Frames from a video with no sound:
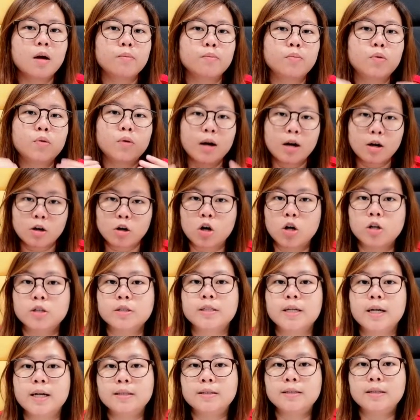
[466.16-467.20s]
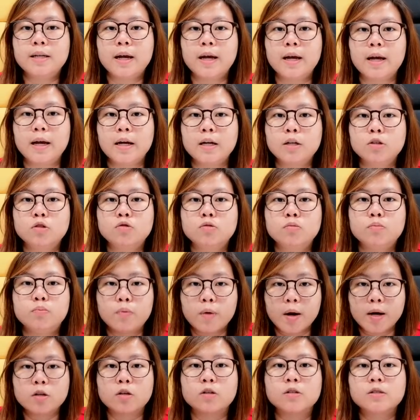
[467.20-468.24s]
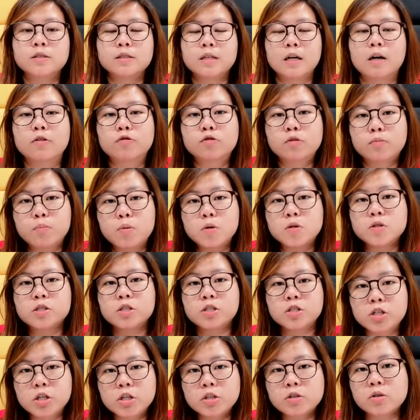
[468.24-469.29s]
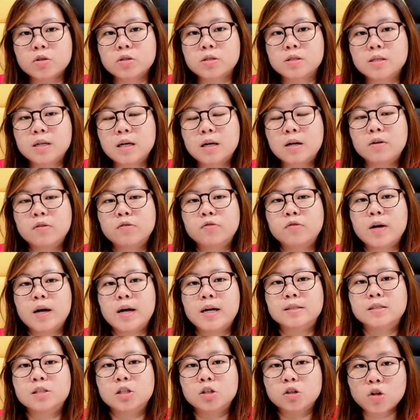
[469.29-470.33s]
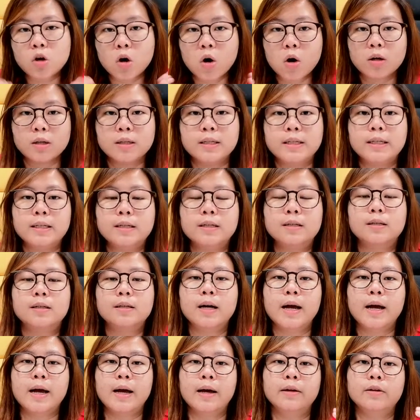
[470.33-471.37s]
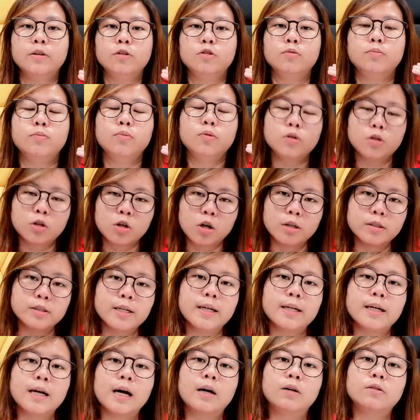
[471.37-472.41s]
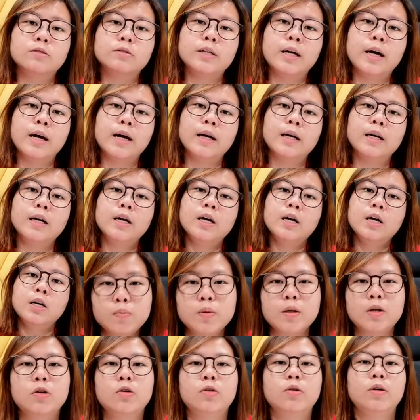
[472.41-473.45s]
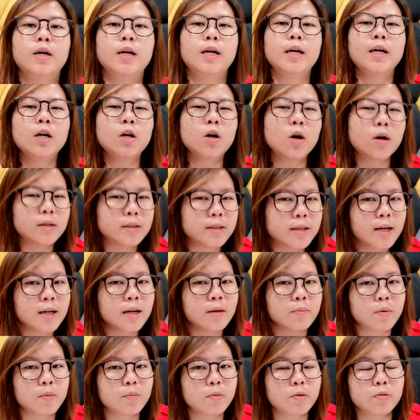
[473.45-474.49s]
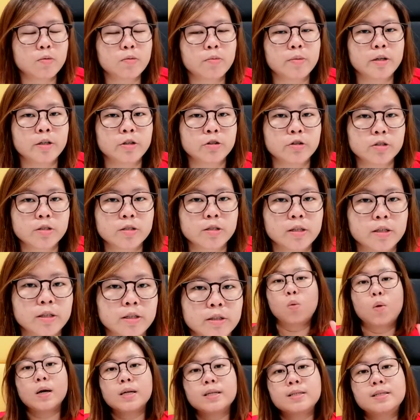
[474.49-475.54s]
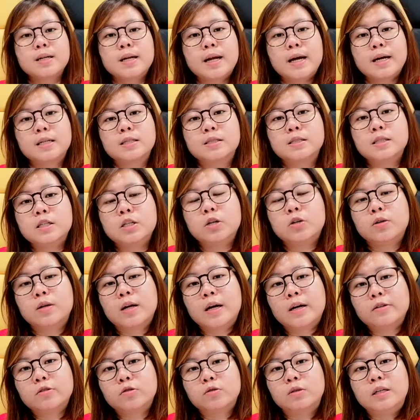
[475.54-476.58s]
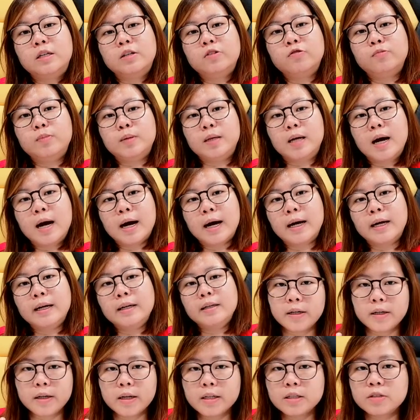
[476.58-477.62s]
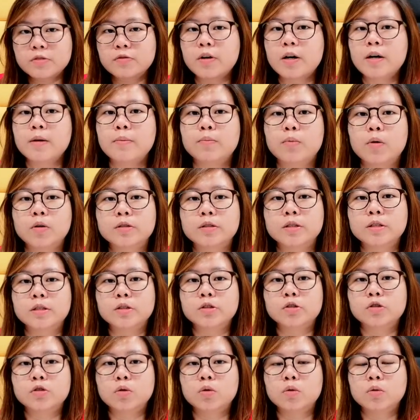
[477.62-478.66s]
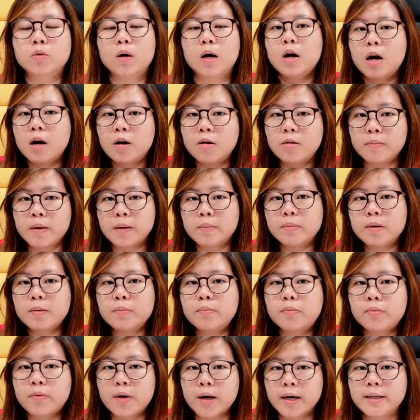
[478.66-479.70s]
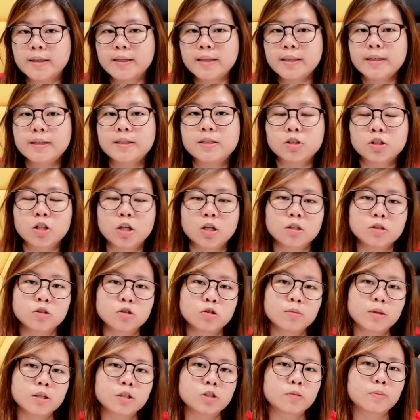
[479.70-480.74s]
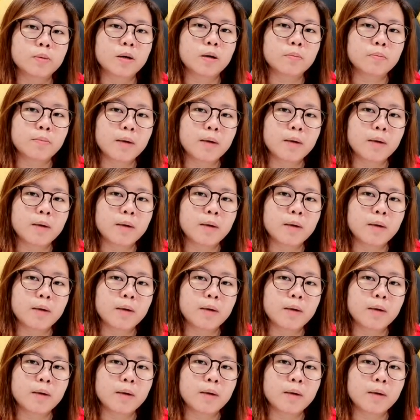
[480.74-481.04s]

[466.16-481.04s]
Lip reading: put out content there to brand yourself, to position yourself as the thought leader, and you put content out there, be creating content that people will be interested in. What is the legacy that you like to leave behind? That's very important. So remember, branding is not so much about